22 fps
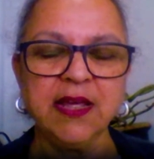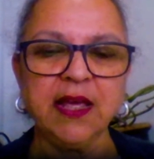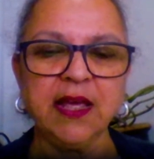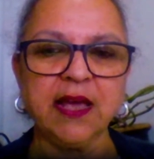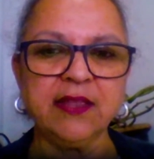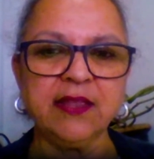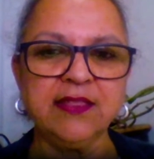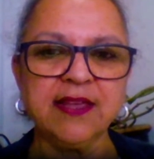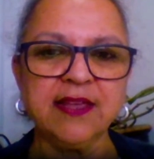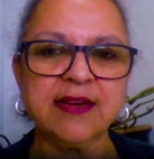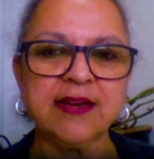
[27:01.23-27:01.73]

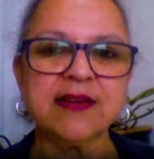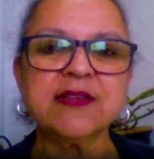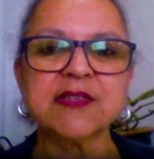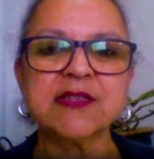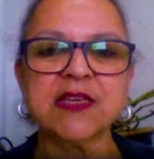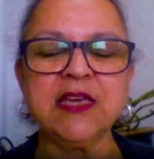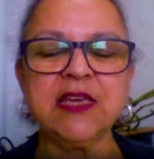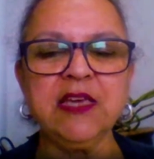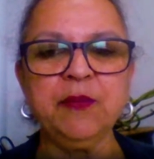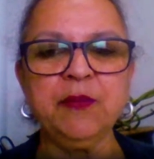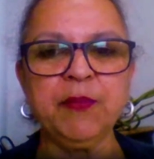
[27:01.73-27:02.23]
and that is
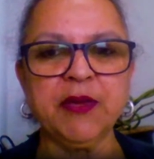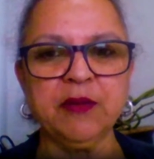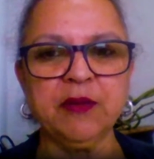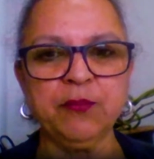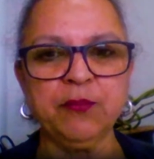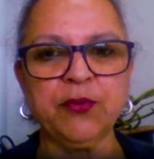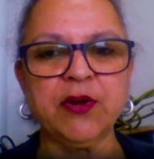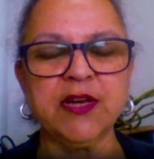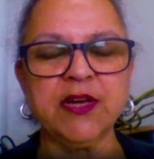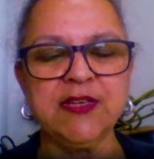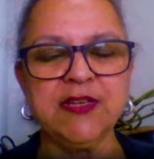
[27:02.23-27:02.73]
keeping
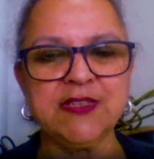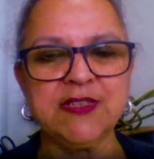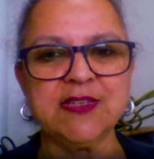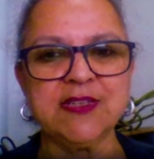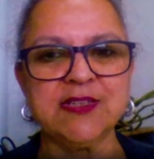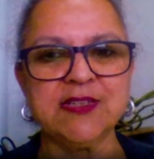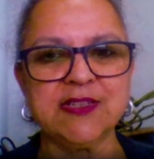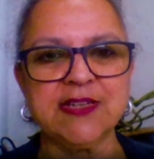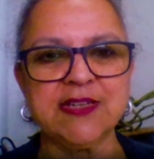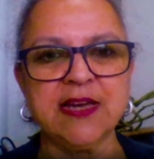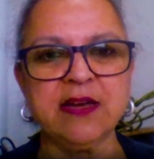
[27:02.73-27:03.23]

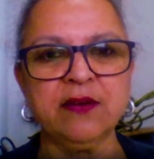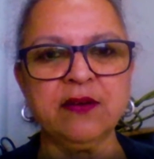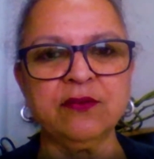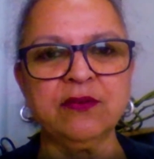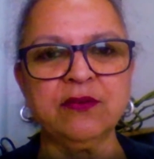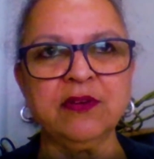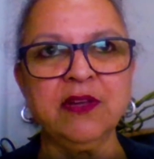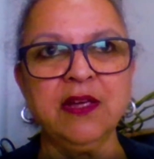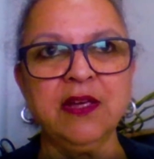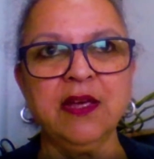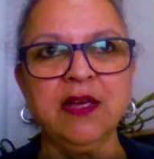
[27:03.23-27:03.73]
prices
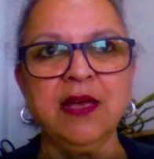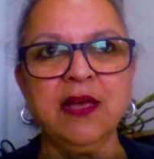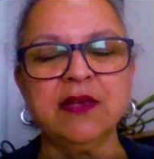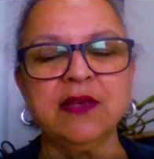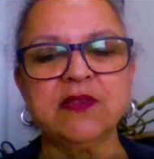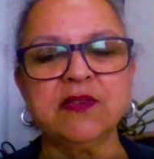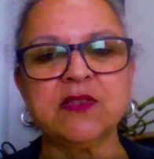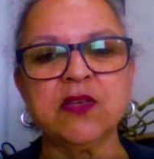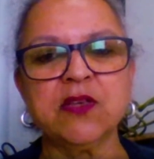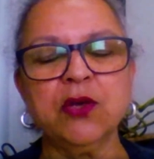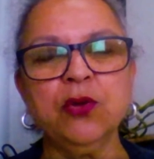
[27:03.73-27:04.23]
down.
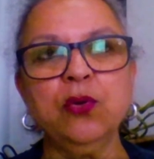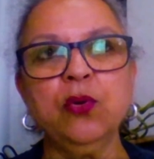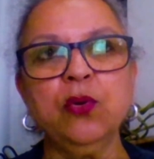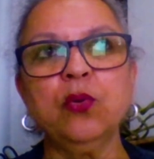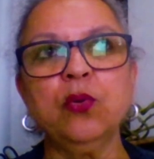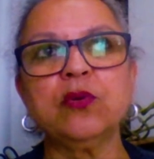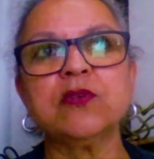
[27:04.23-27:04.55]
So